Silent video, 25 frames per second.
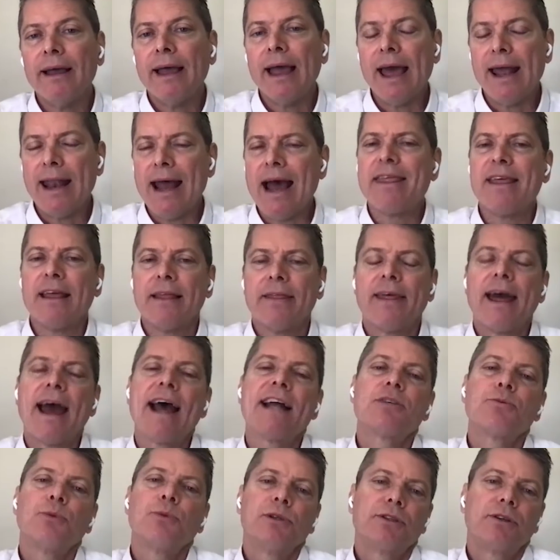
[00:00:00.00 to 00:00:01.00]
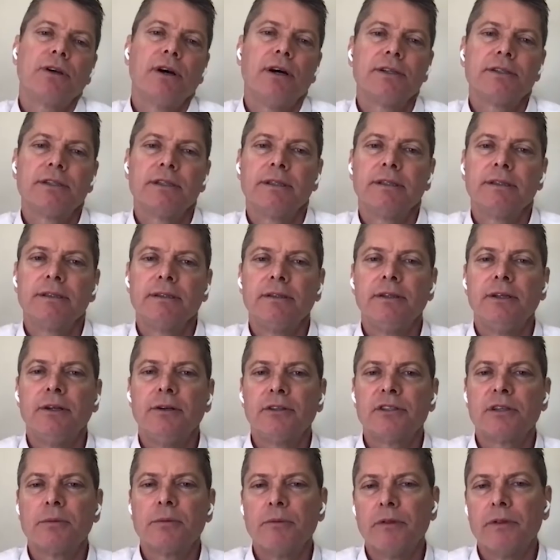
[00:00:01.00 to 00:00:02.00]
And I think that's what's causing,
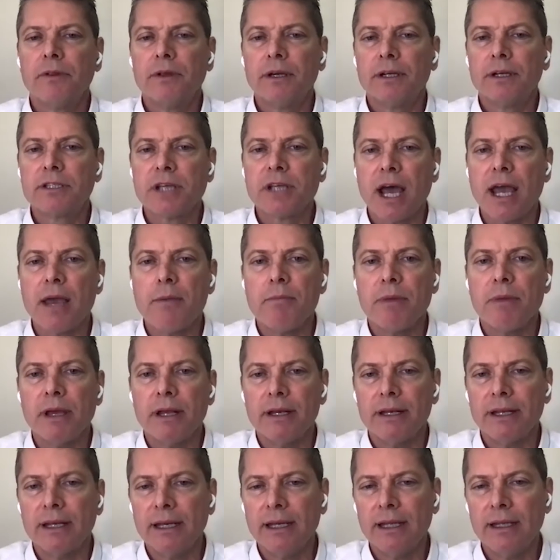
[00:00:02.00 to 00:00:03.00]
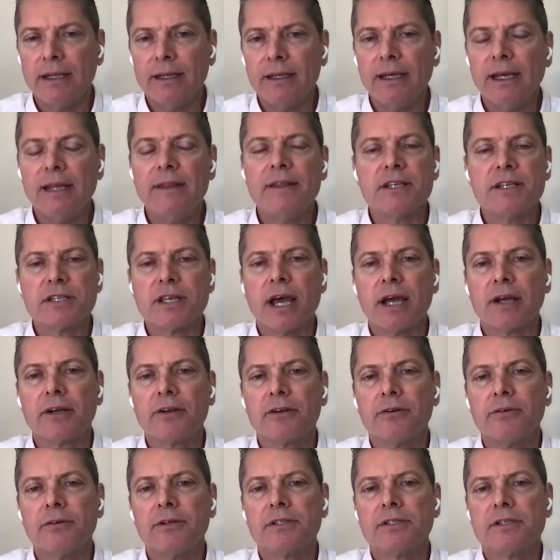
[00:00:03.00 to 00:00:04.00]
some of the excitement in the
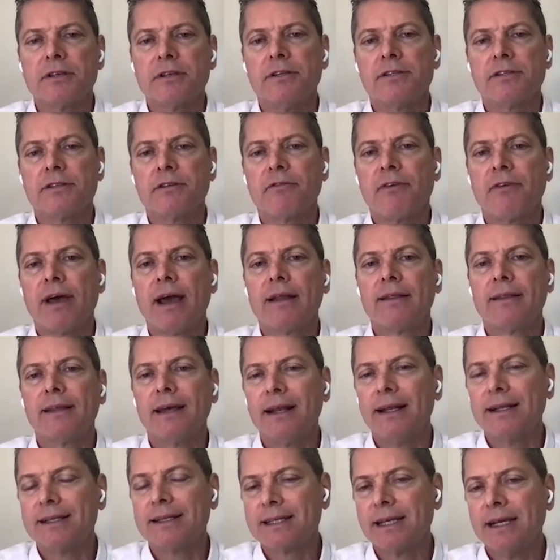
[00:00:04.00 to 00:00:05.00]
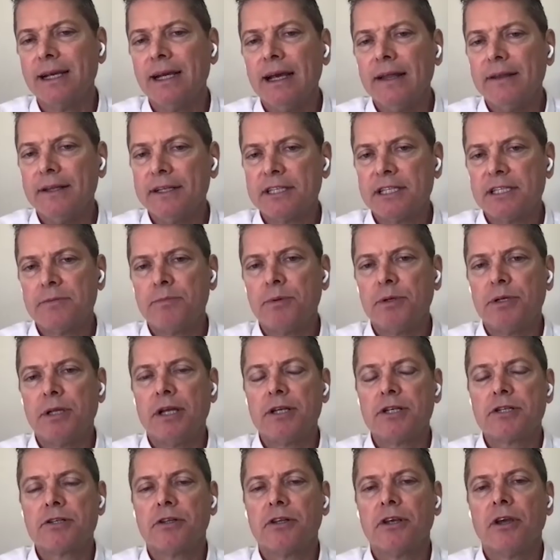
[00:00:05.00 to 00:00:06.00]
sector is the fact that this is
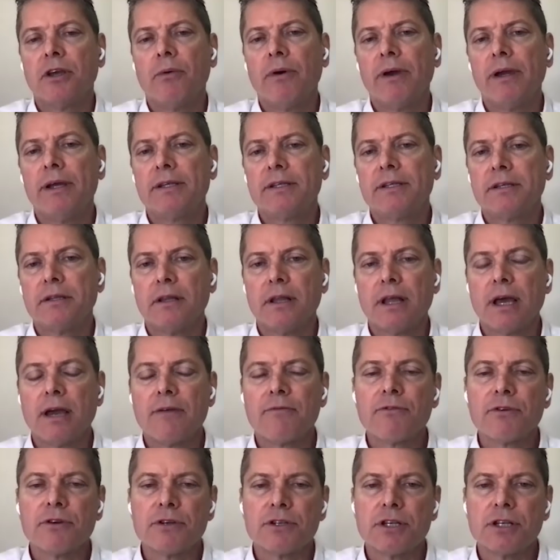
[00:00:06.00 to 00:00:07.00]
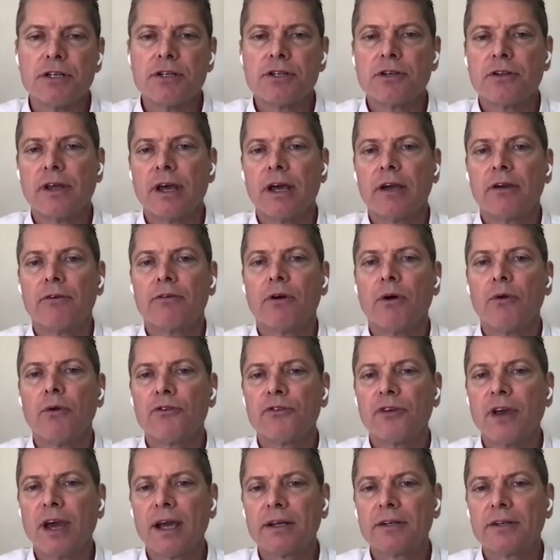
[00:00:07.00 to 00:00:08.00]
potentially a way to leverage into that growth
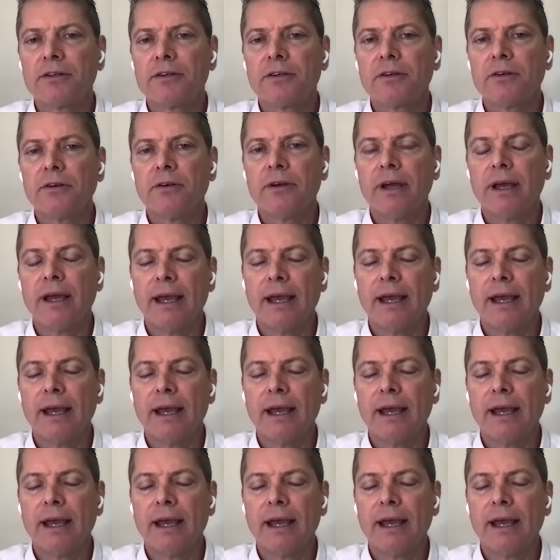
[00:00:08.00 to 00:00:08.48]
sector.